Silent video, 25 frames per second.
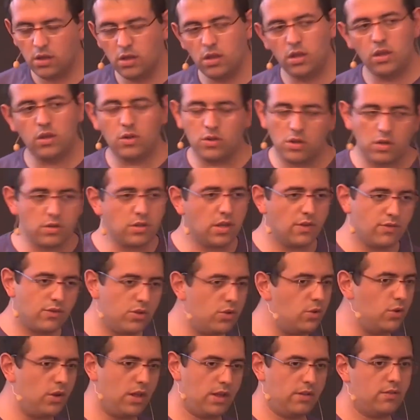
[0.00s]
You don't have
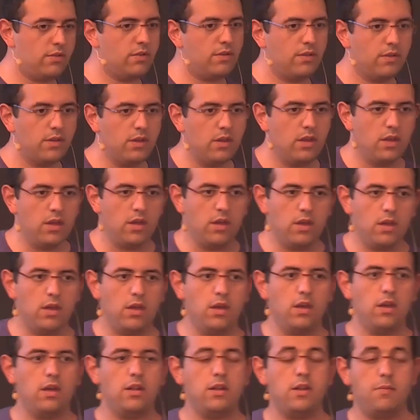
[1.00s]
to do that.
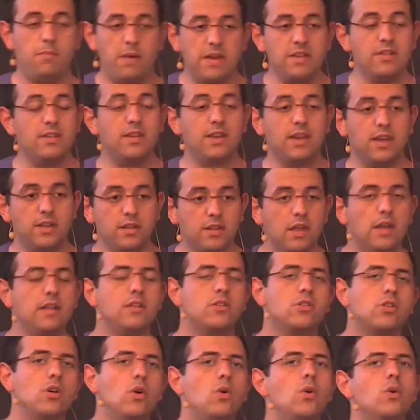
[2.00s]
The basically,
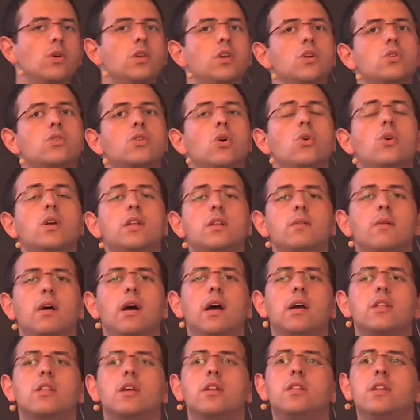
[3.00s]
so you're talking.
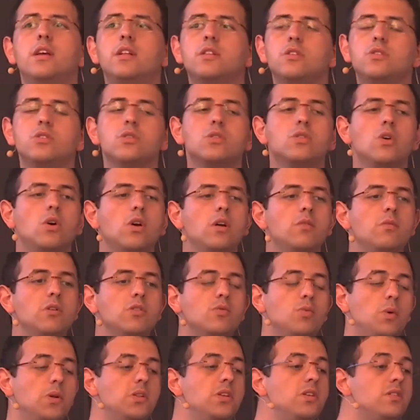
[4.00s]
I think that you're talking
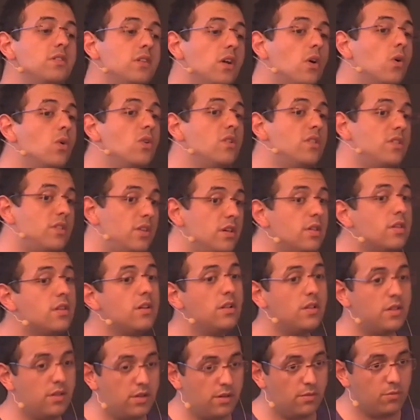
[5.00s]
about what is the
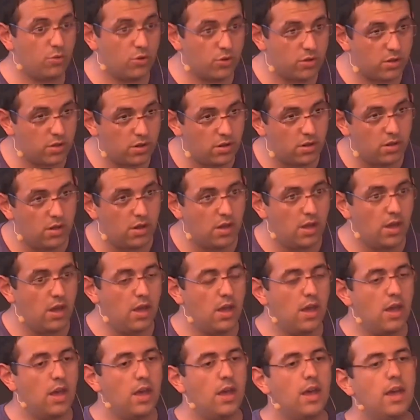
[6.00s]
consistency model,
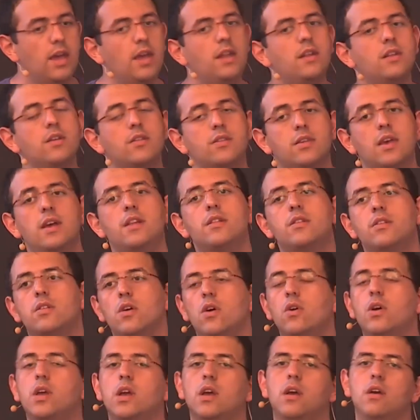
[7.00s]
in the sense.
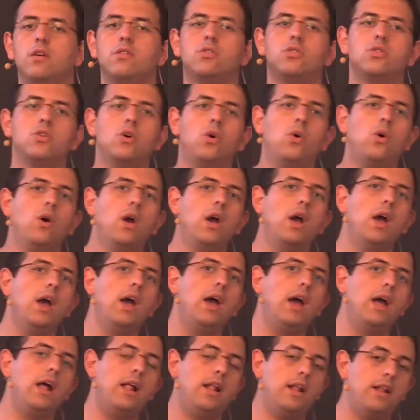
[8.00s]
Okay, so
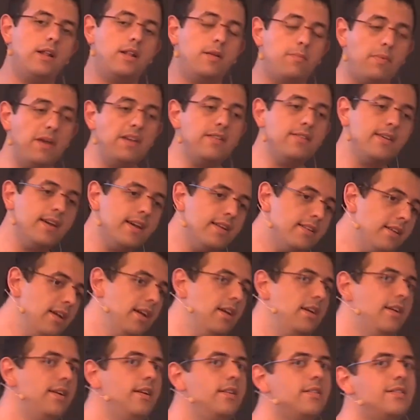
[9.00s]
the basic
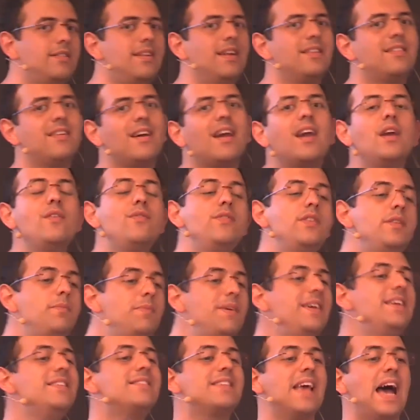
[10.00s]
idea is that
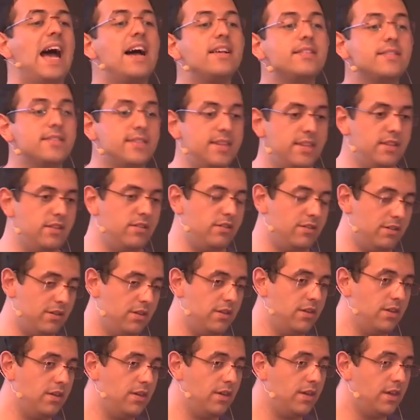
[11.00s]
RavenDB is acid,
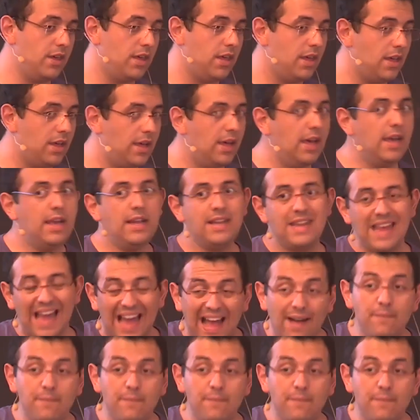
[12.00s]
in the